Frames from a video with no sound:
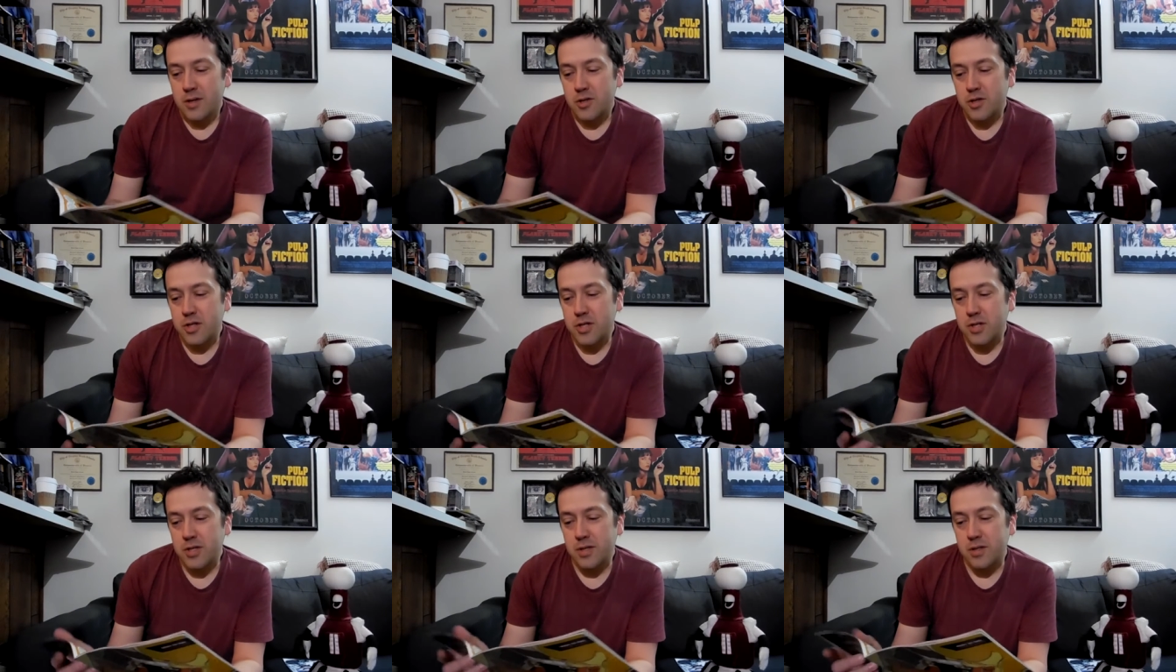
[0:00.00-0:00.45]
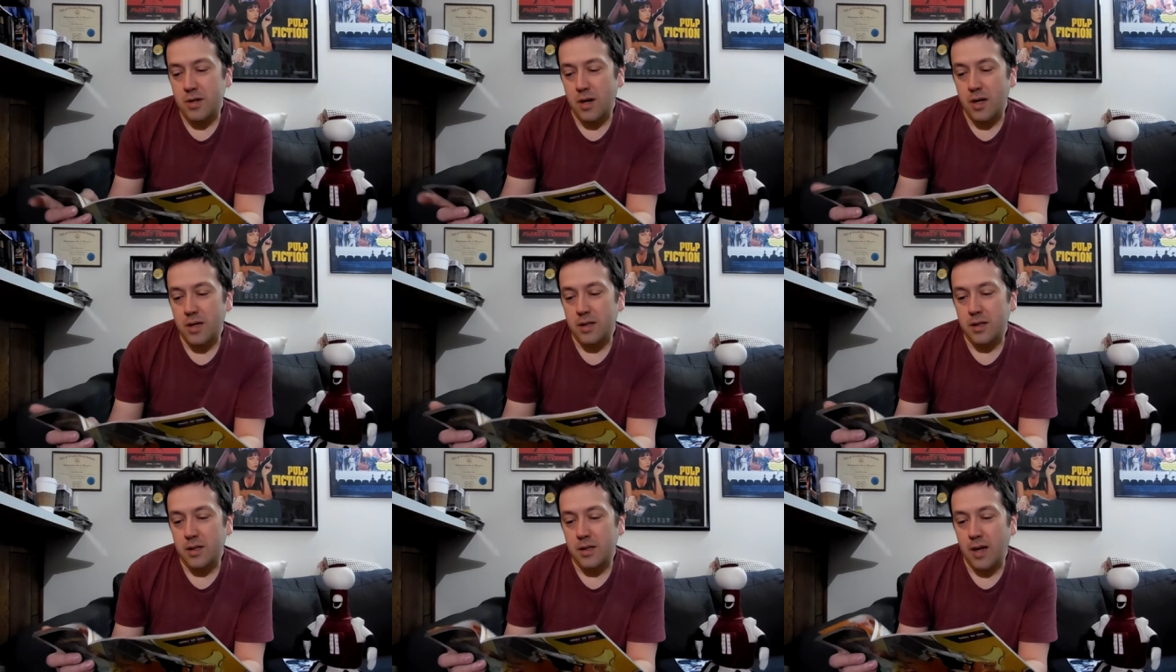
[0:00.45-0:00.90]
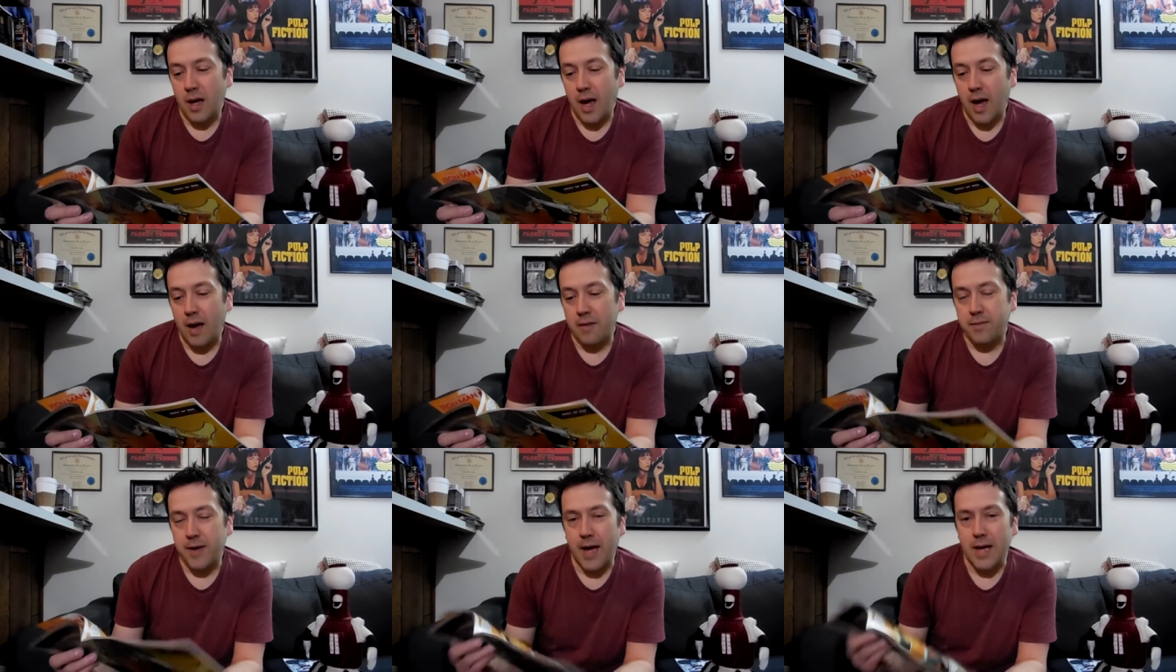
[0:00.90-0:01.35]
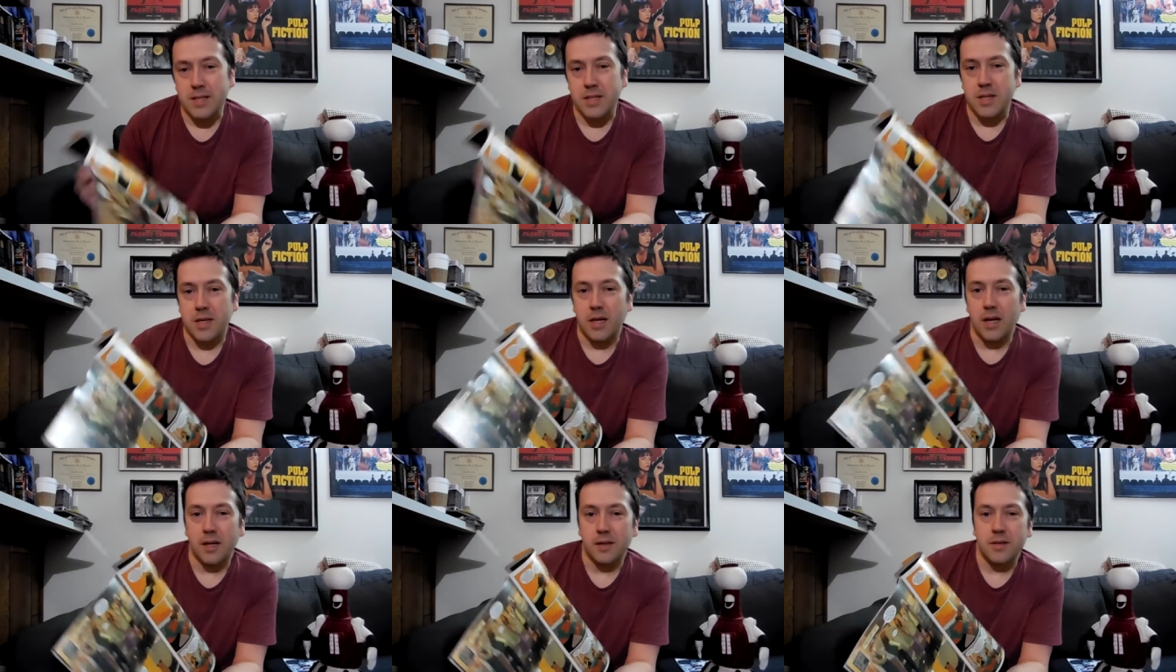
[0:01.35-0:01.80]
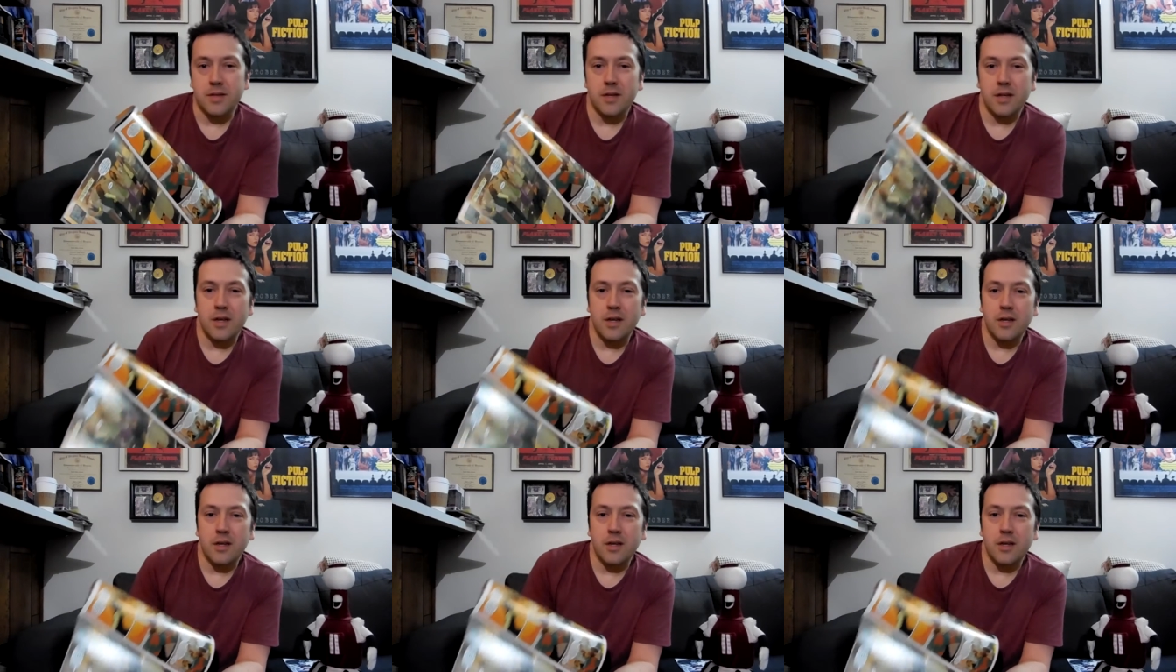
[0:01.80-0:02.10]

she's done half-assing it.